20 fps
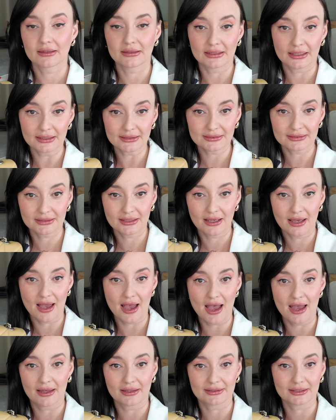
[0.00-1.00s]
this
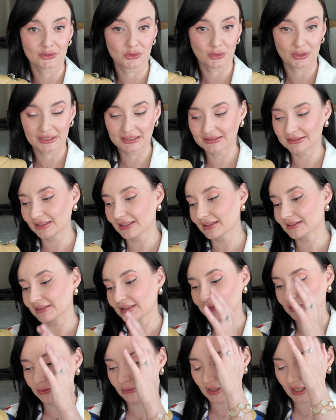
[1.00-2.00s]
and the 26
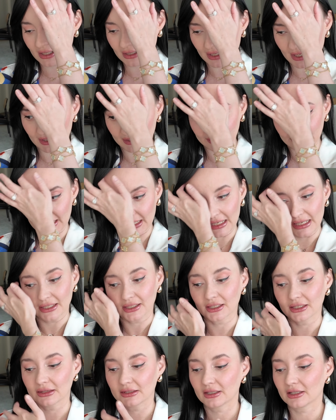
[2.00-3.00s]
as well, and
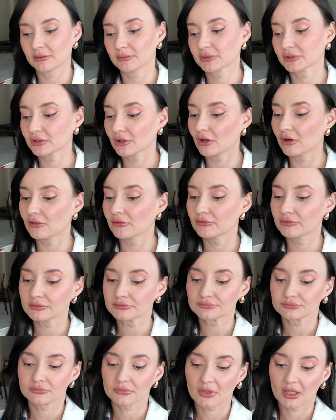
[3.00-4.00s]
in terms of
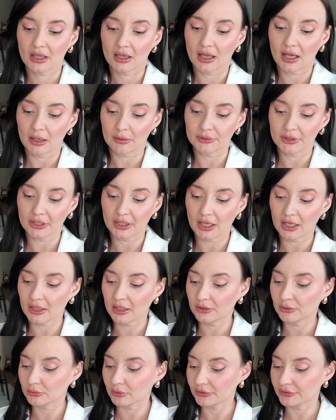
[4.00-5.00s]
how they are
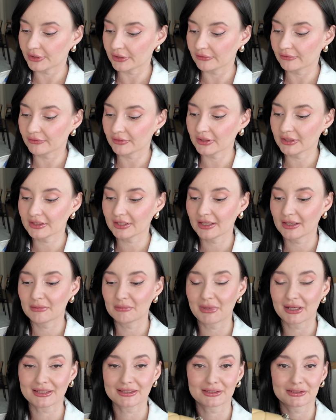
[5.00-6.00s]
and what they fit.
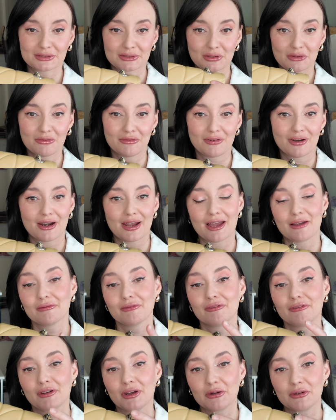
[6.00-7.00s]
But so far
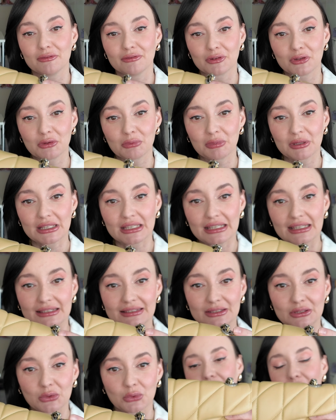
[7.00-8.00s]
I'm very, very
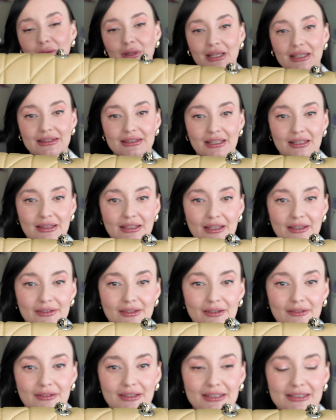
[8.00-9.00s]
pleased. Look at the
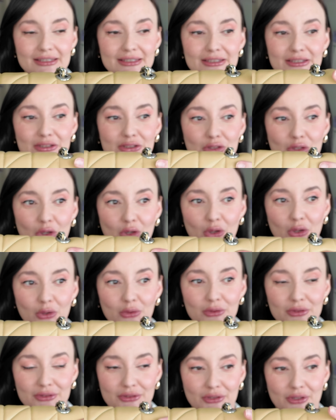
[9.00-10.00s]
leather, it's
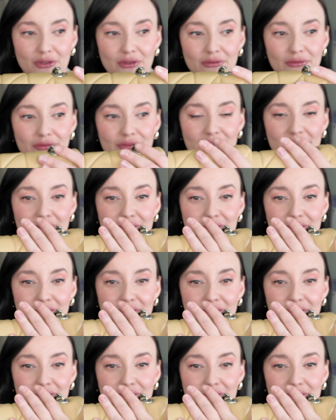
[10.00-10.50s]
so soft,